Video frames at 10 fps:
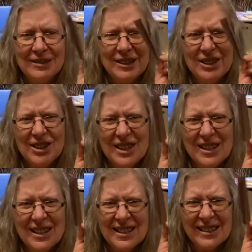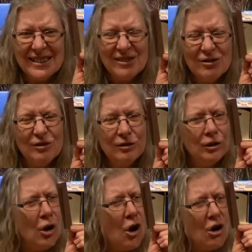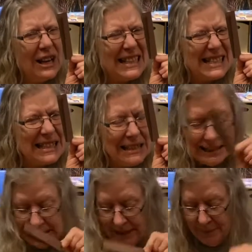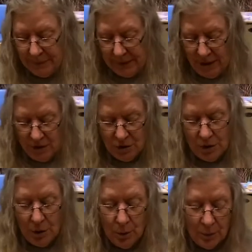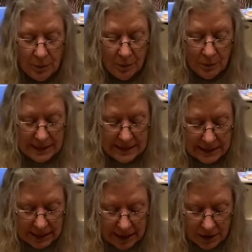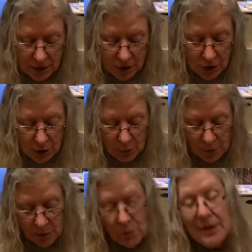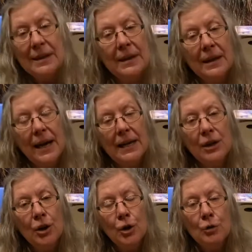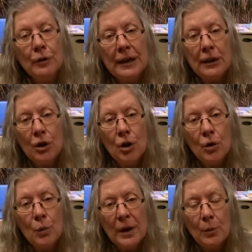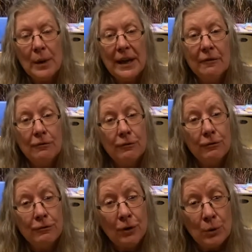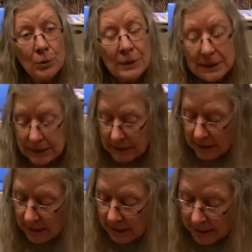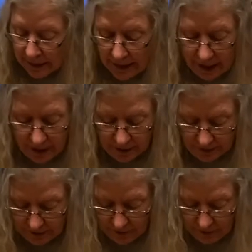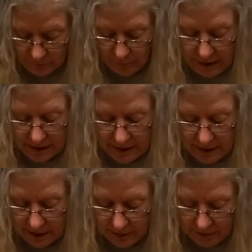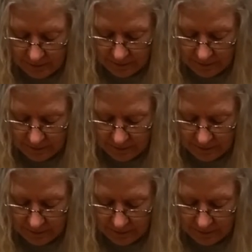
It just is long and skinny. So once again, we're going to cut right along where we have folded our rectangle.